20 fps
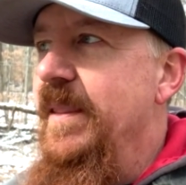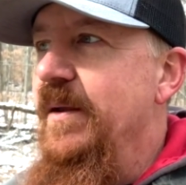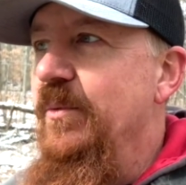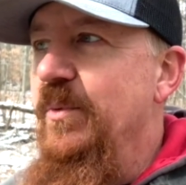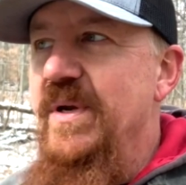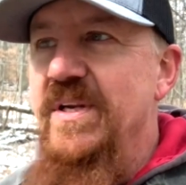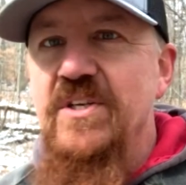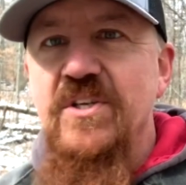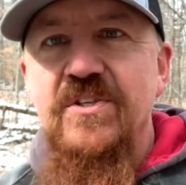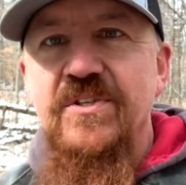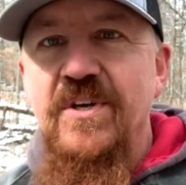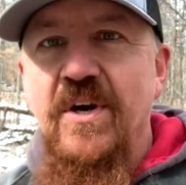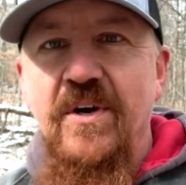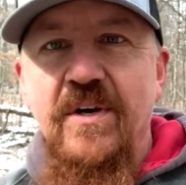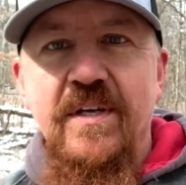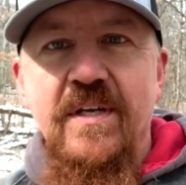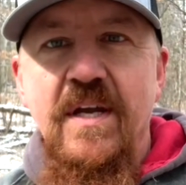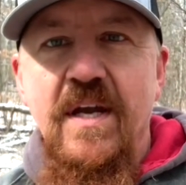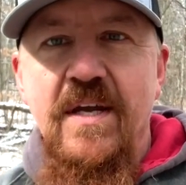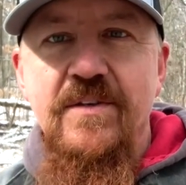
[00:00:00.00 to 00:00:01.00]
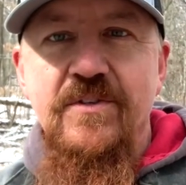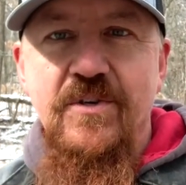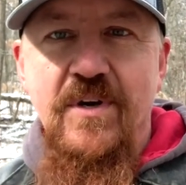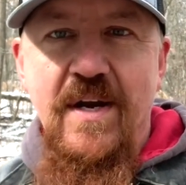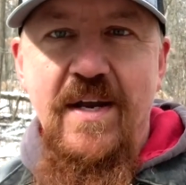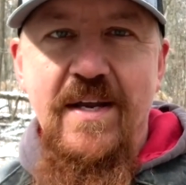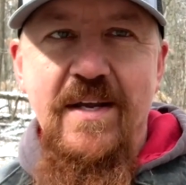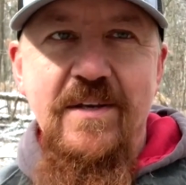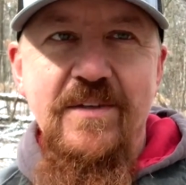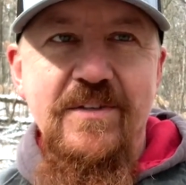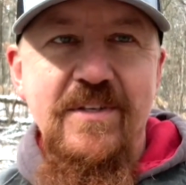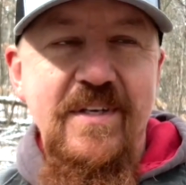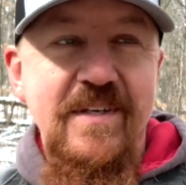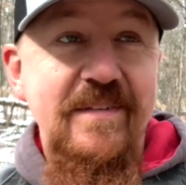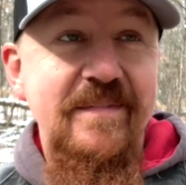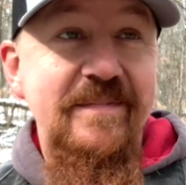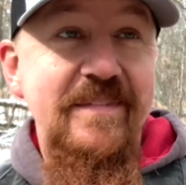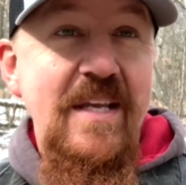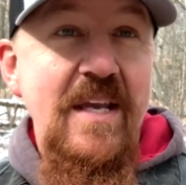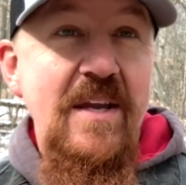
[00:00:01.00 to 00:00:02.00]
we just started cutting trails,
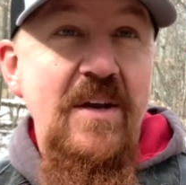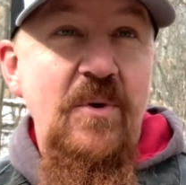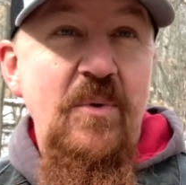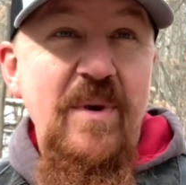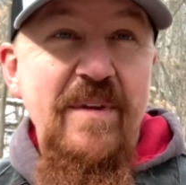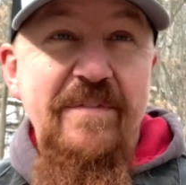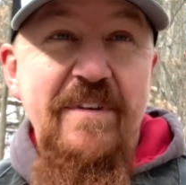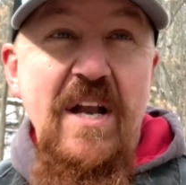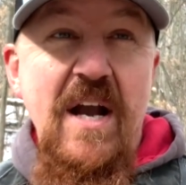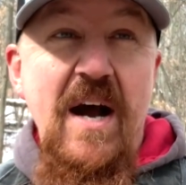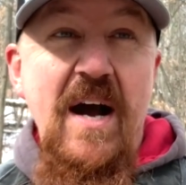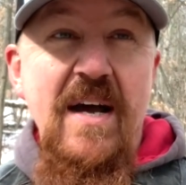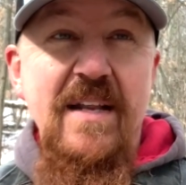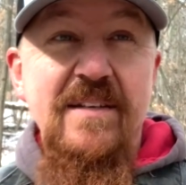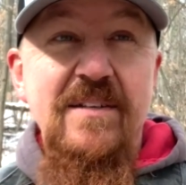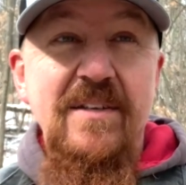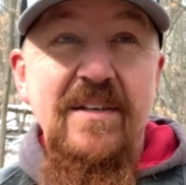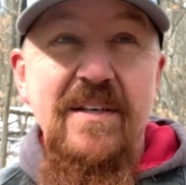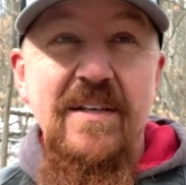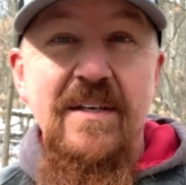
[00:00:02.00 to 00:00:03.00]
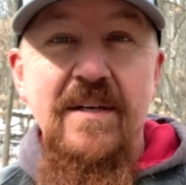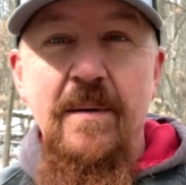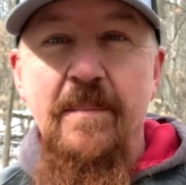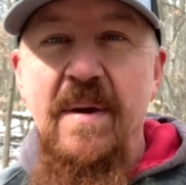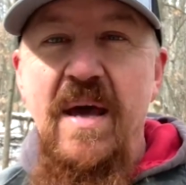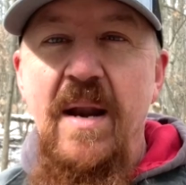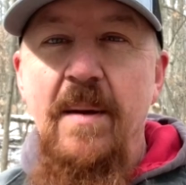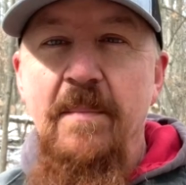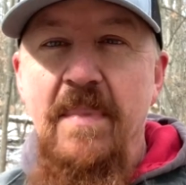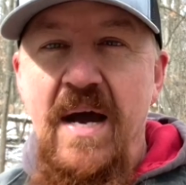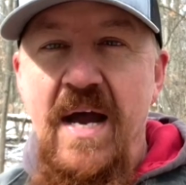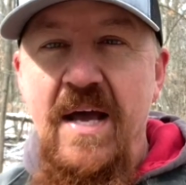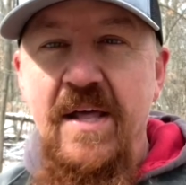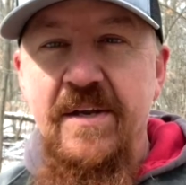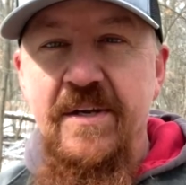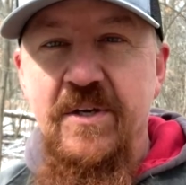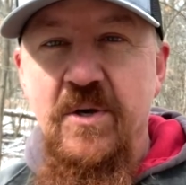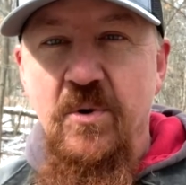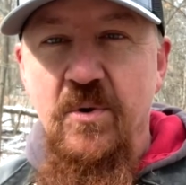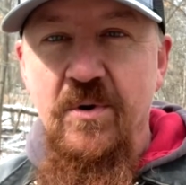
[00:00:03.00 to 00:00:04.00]
and we've got about 1.25
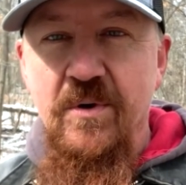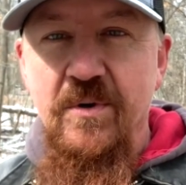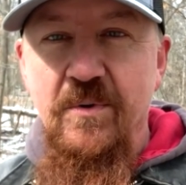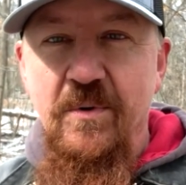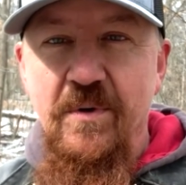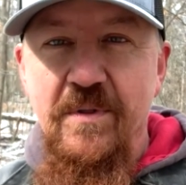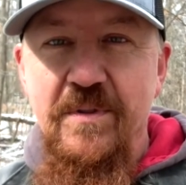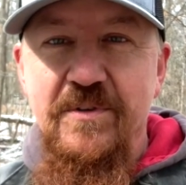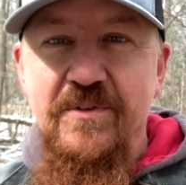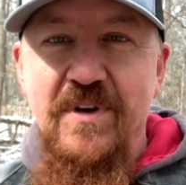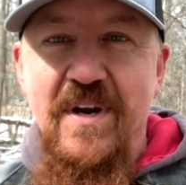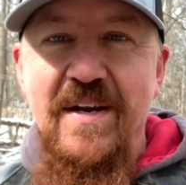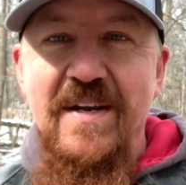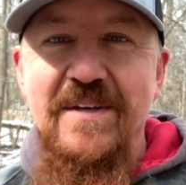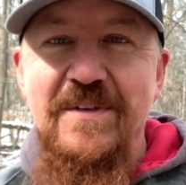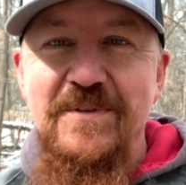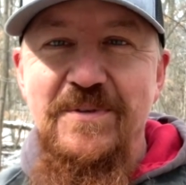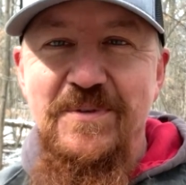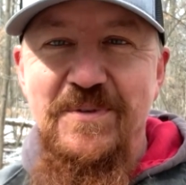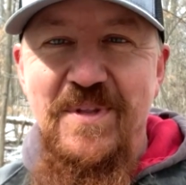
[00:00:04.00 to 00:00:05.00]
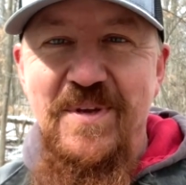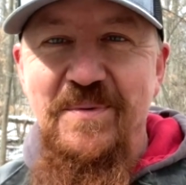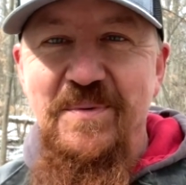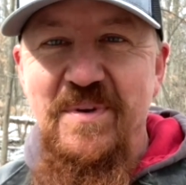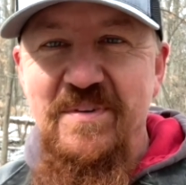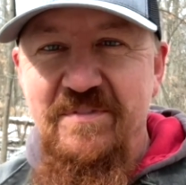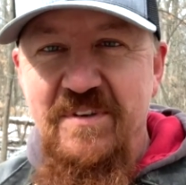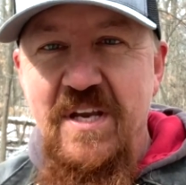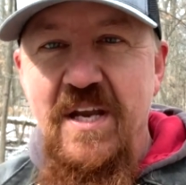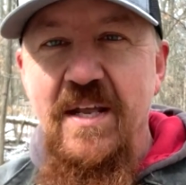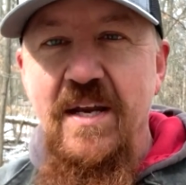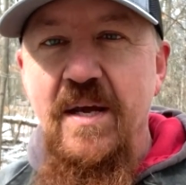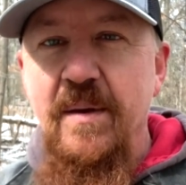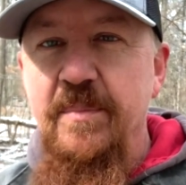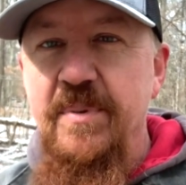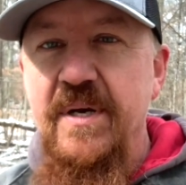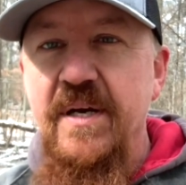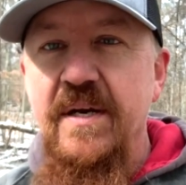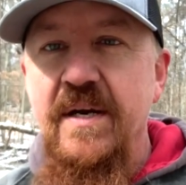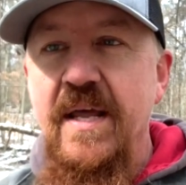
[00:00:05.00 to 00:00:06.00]
miles worth of trails that we've cut
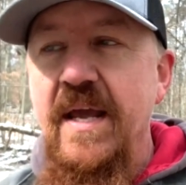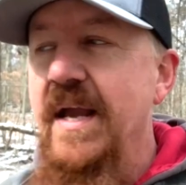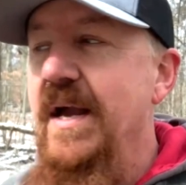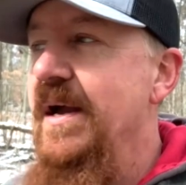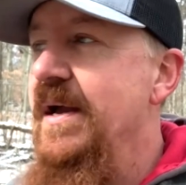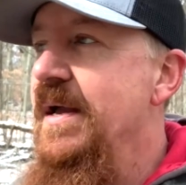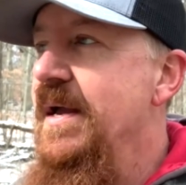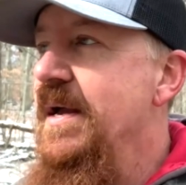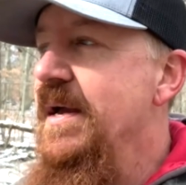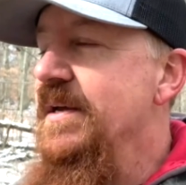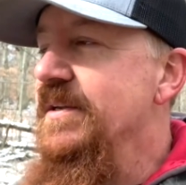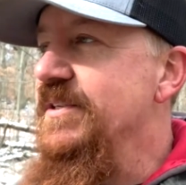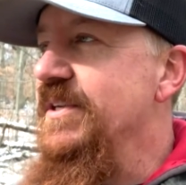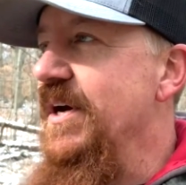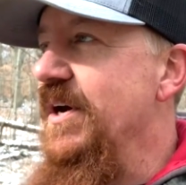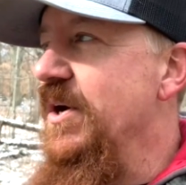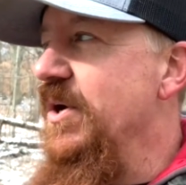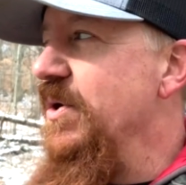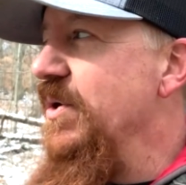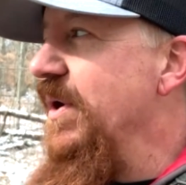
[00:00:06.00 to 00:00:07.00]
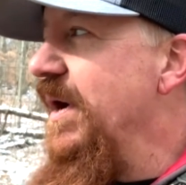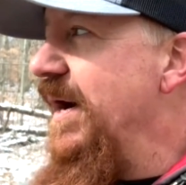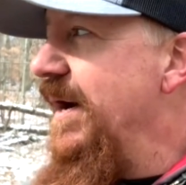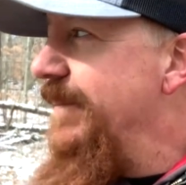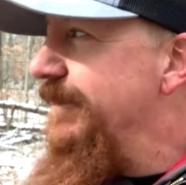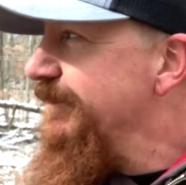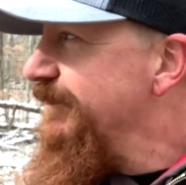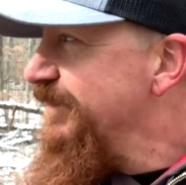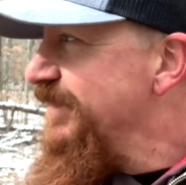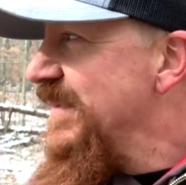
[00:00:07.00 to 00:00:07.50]
up here now. So